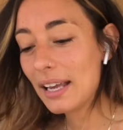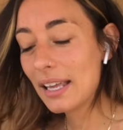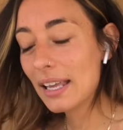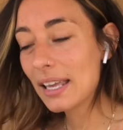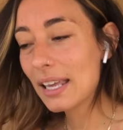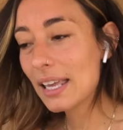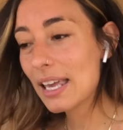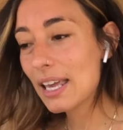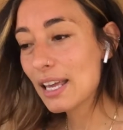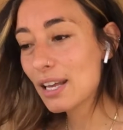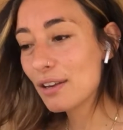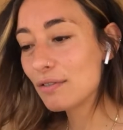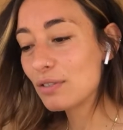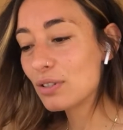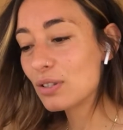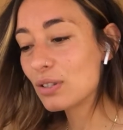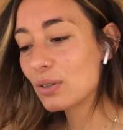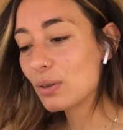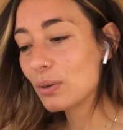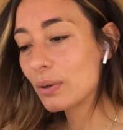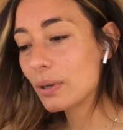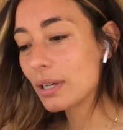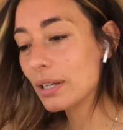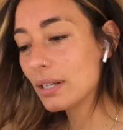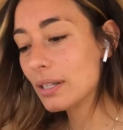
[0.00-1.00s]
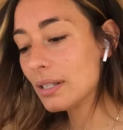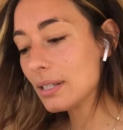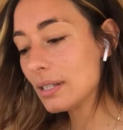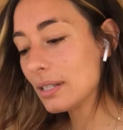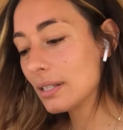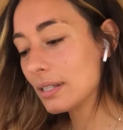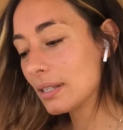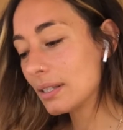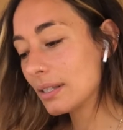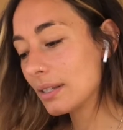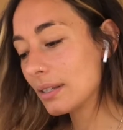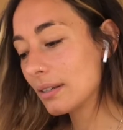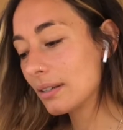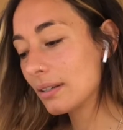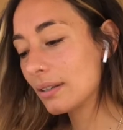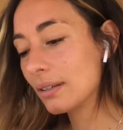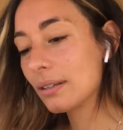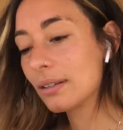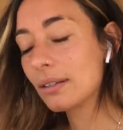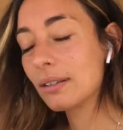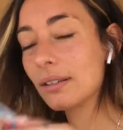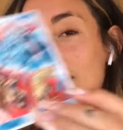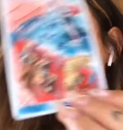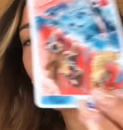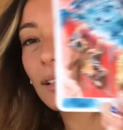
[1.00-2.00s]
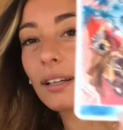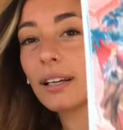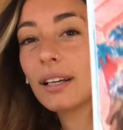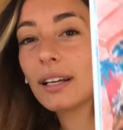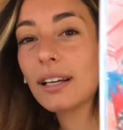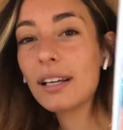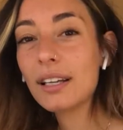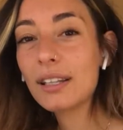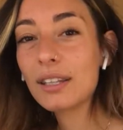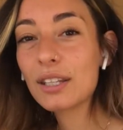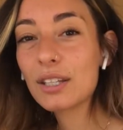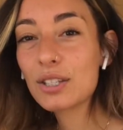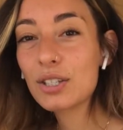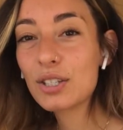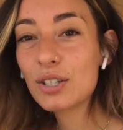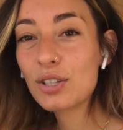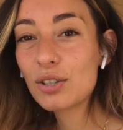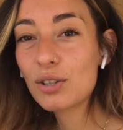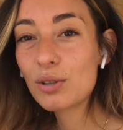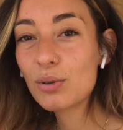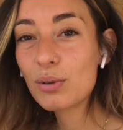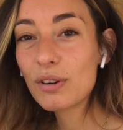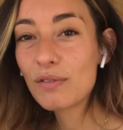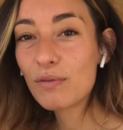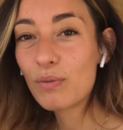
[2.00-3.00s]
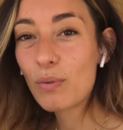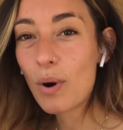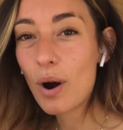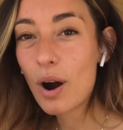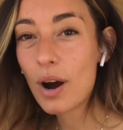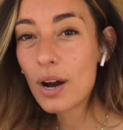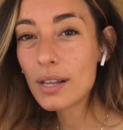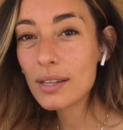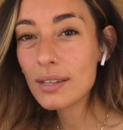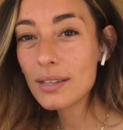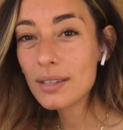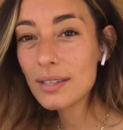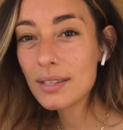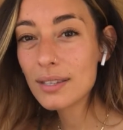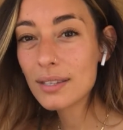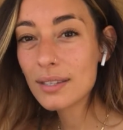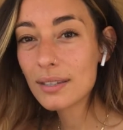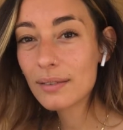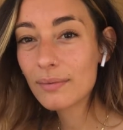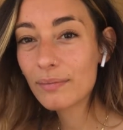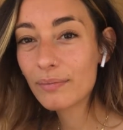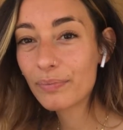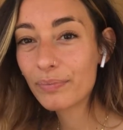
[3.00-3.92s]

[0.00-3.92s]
King of Swords, the Two of Wands.